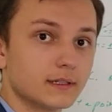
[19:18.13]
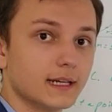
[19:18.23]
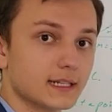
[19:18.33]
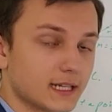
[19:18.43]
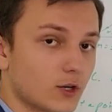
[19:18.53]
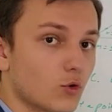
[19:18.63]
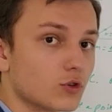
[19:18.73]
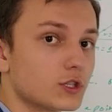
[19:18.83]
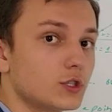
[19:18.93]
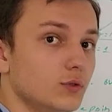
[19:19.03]
It is a
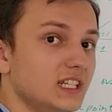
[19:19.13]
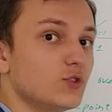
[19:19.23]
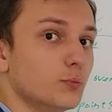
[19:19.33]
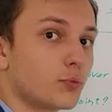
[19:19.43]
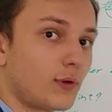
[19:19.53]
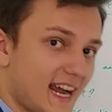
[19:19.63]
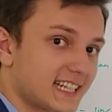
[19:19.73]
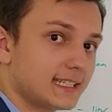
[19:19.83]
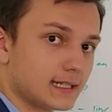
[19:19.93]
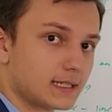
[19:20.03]
course you need to
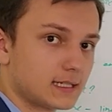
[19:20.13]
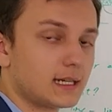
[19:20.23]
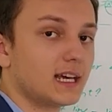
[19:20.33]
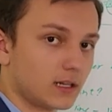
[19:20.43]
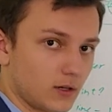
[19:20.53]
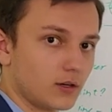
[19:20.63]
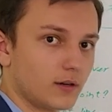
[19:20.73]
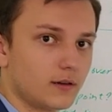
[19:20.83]
practice and learn.